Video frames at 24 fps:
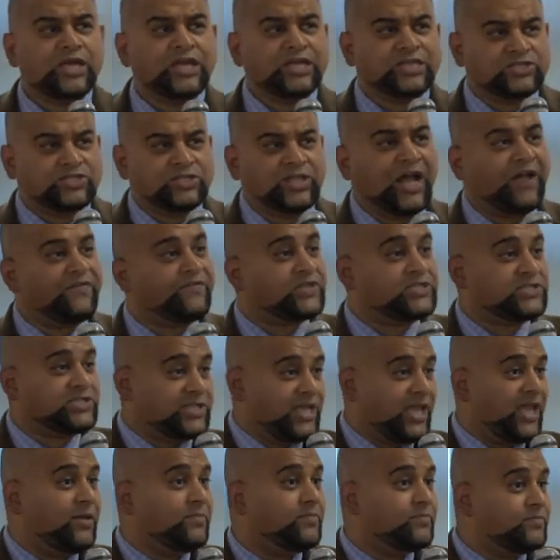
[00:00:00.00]
is not the
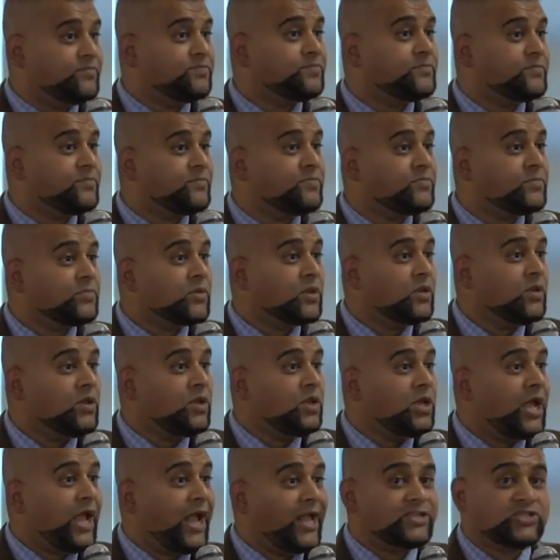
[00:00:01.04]
same.
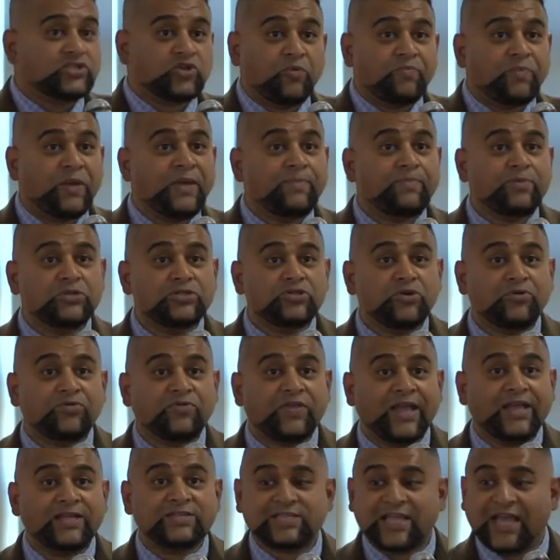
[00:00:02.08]
And so people do
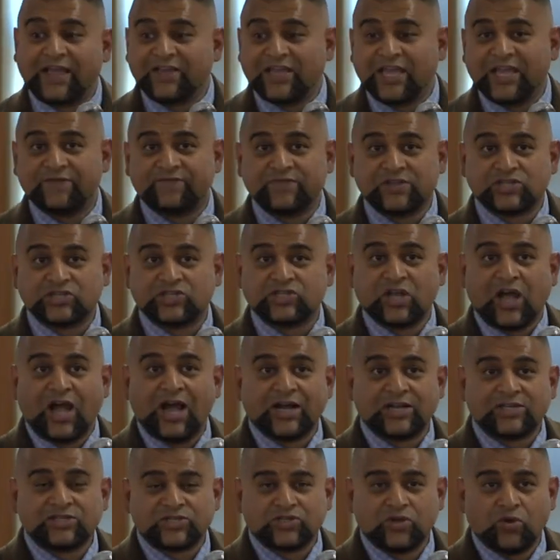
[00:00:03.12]
things like give the
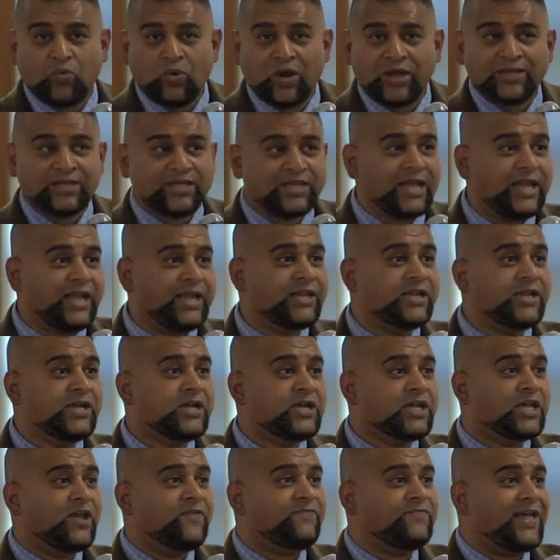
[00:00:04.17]
stocks to one kid,
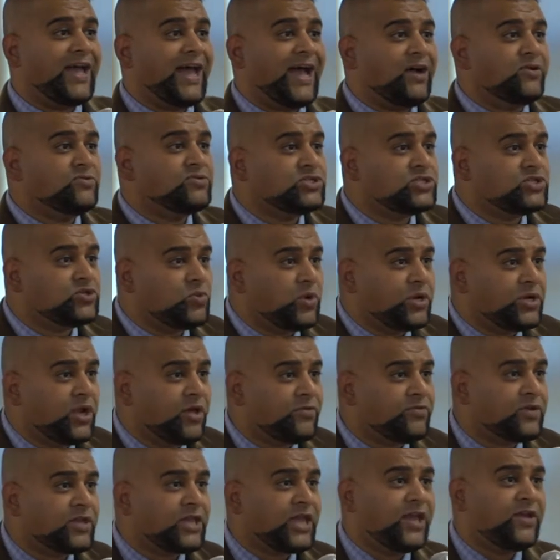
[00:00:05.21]
give the house to
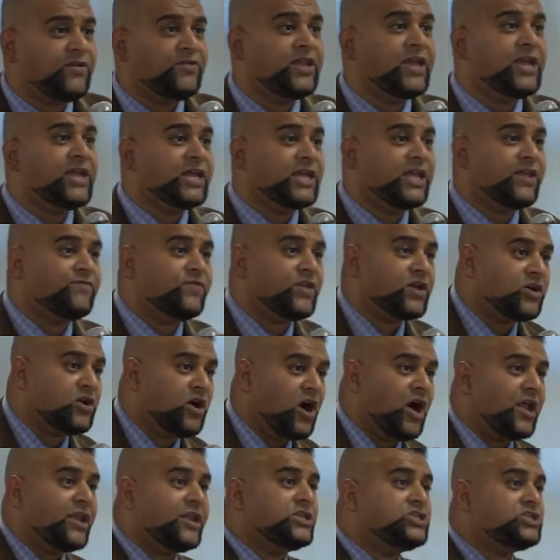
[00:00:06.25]
another kid, give the
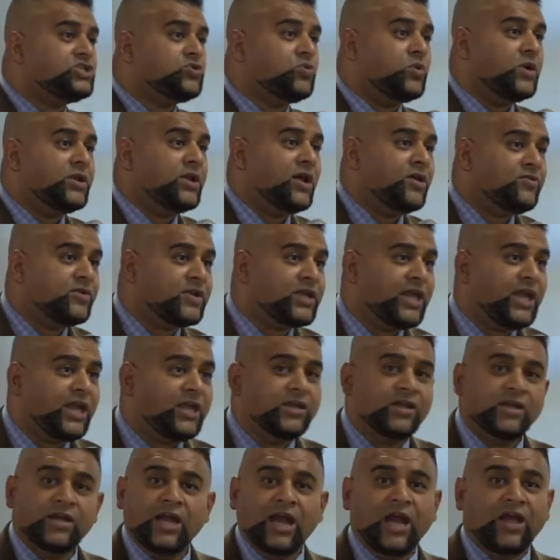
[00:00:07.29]
cottage to another
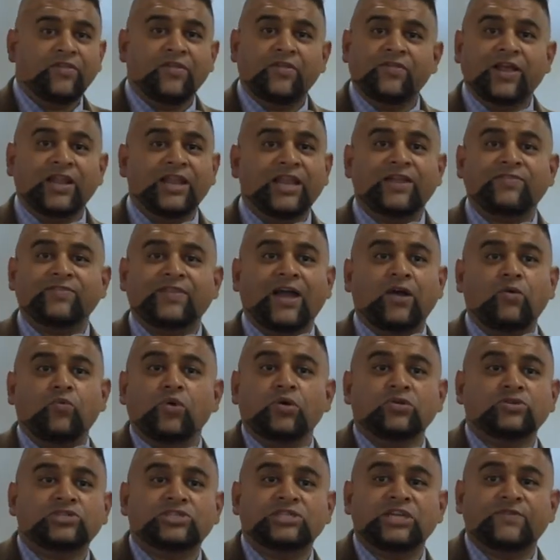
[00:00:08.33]
kid, and then they let that
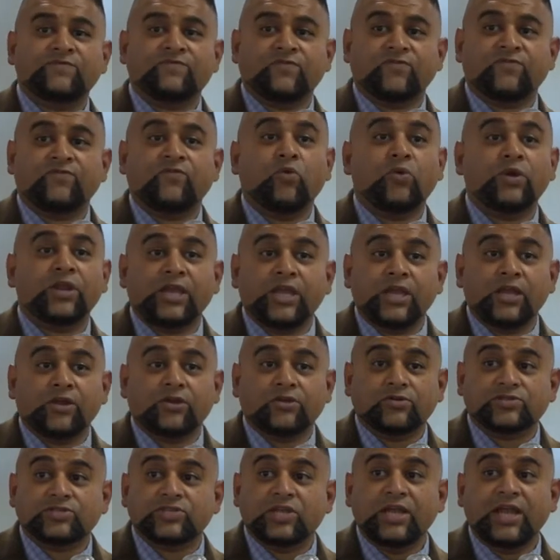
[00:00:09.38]
will sit for 40
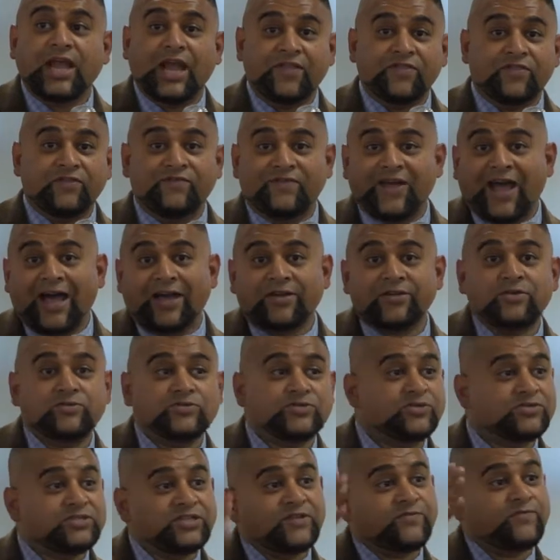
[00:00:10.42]
years, and the
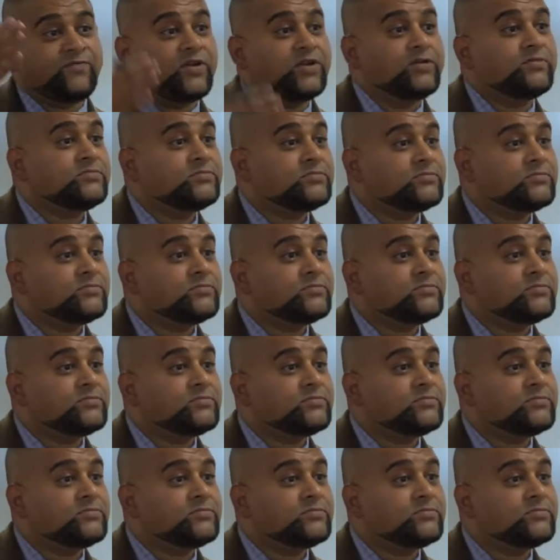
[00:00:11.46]
values are different.